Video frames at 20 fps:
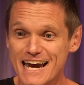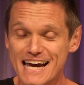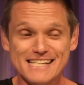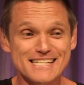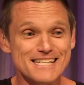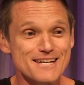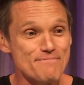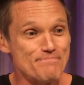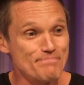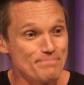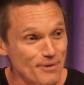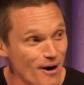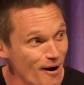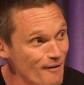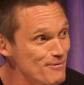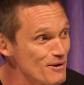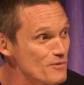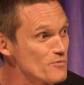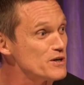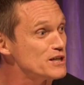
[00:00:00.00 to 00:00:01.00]
It's a
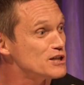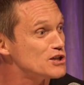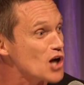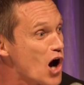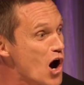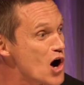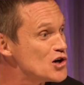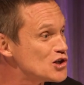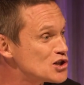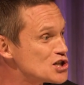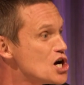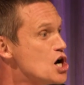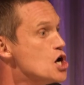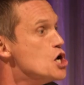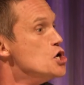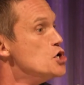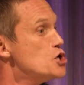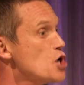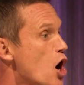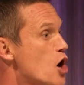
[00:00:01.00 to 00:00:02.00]
problem. We don't
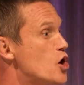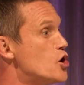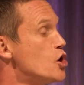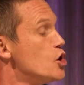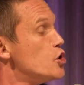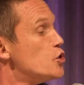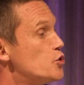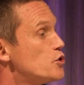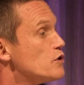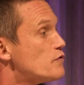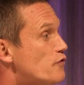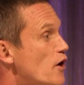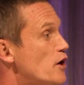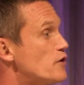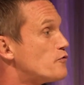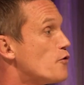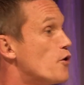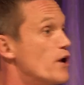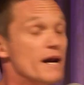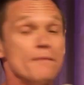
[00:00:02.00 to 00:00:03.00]
know who to
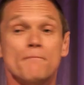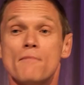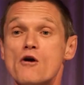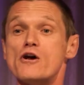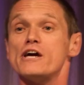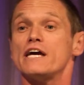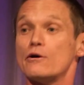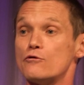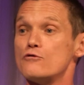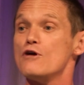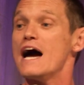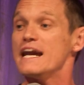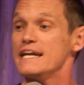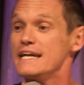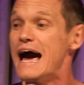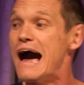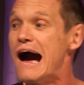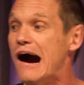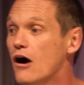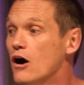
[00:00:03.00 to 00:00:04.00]
vote for. And America right
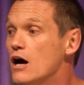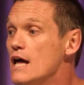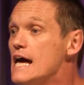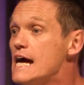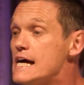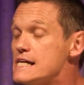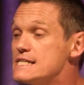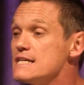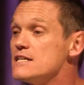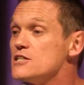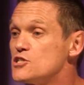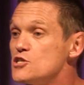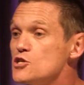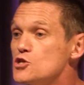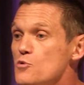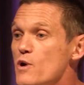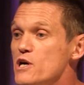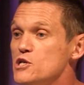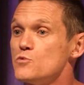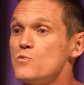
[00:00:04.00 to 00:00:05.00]
now is in a
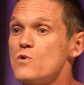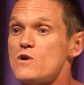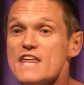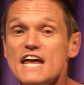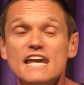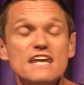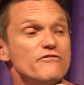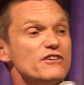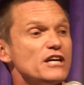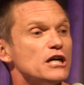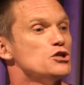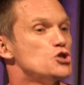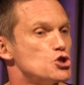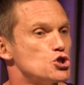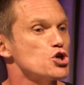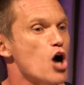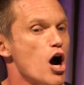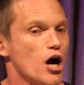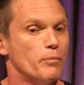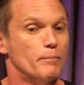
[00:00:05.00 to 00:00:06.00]
situation where they're living in
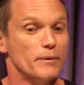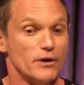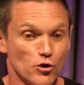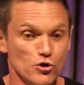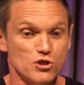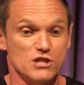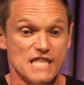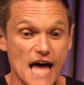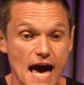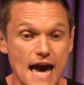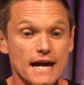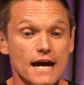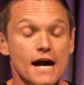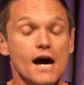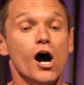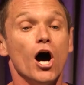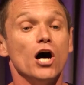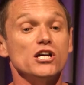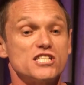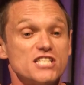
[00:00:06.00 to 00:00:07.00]
shock because they
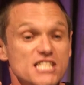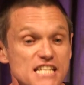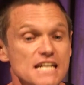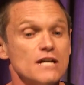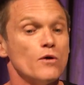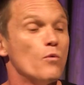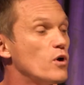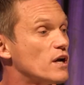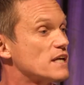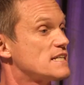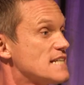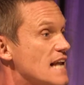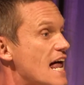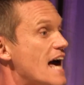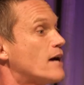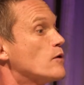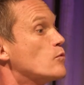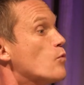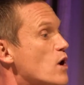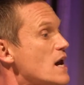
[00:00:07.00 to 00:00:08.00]
are seeing what it's
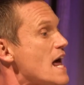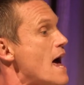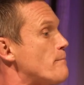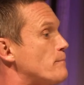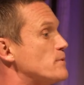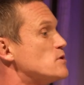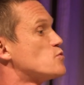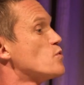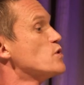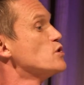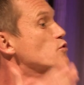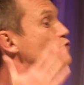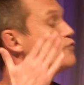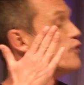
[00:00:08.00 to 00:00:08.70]
like and what happens when